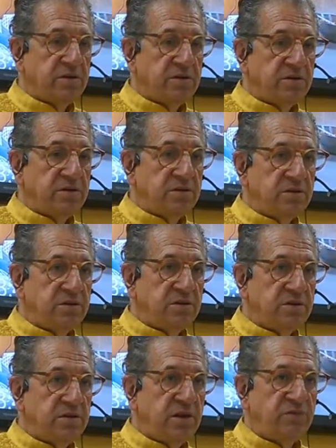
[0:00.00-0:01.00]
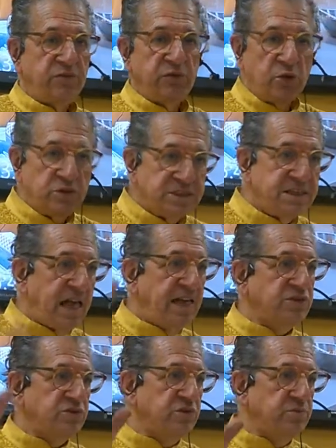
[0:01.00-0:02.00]
It flows
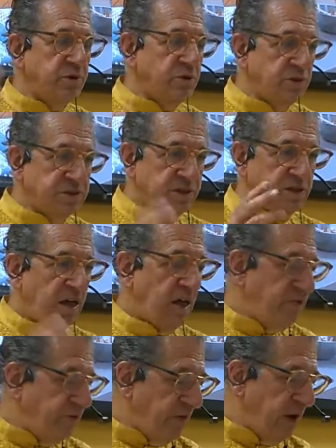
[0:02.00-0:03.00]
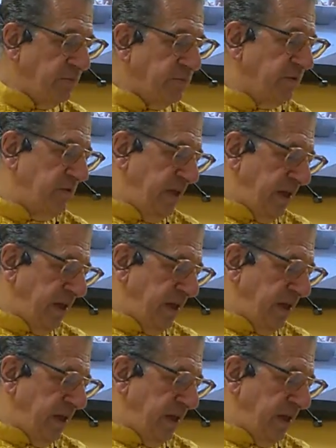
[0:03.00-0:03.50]
naturally because of the high fiber